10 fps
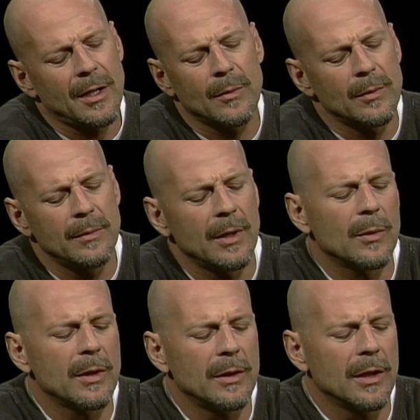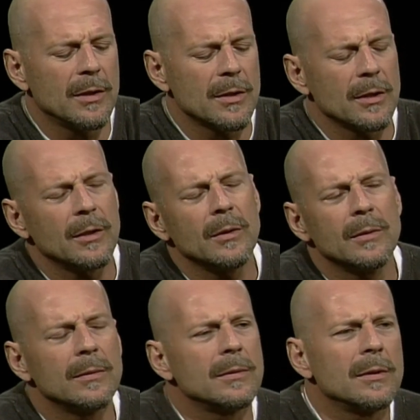I would, I would have done this a little,
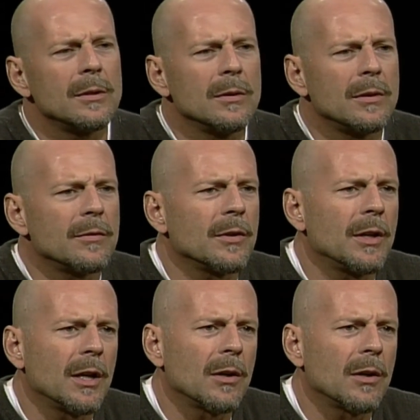little different now.